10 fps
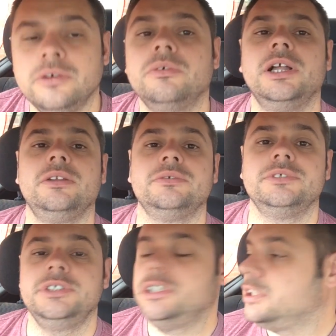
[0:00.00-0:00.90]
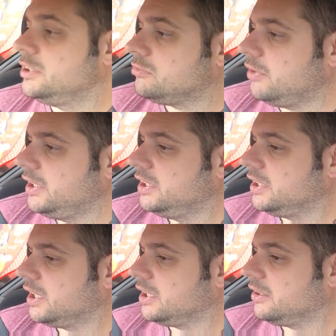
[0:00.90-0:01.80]
Well, it's
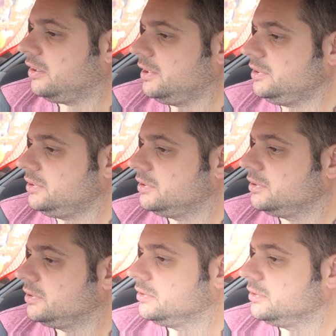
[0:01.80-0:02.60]
raining again, guys.